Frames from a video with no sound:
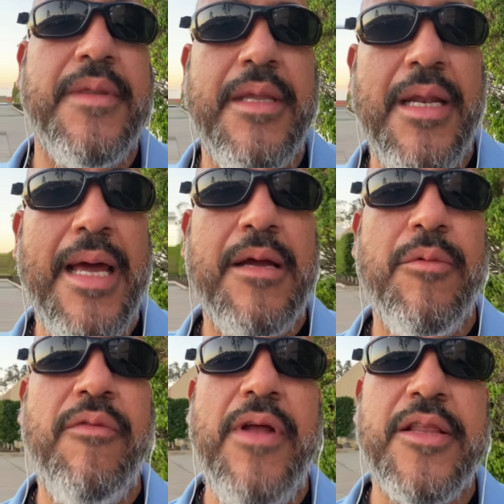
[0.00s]
then I can
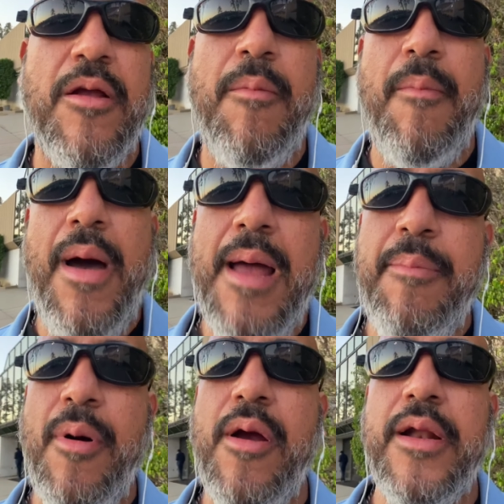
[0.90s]
reflect on my
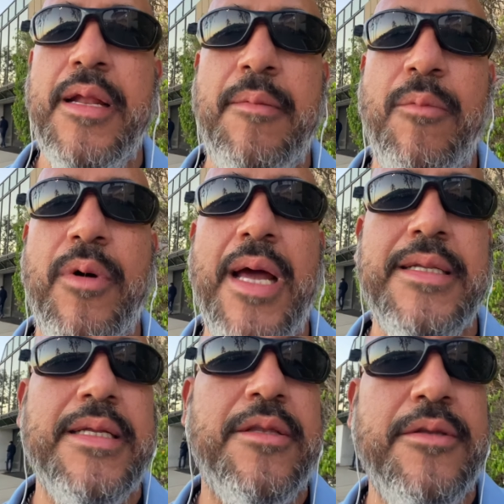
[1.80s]
part and what I
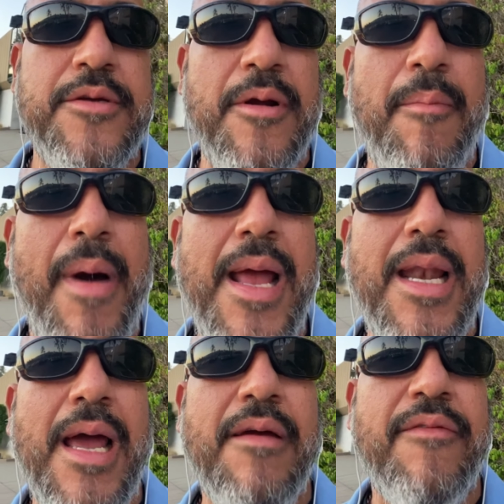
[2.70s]
did during my
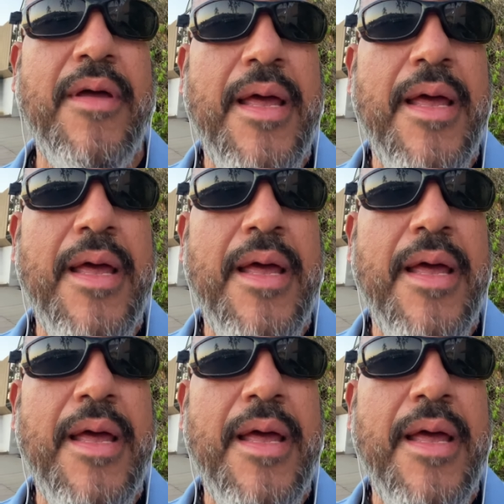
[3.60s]
life.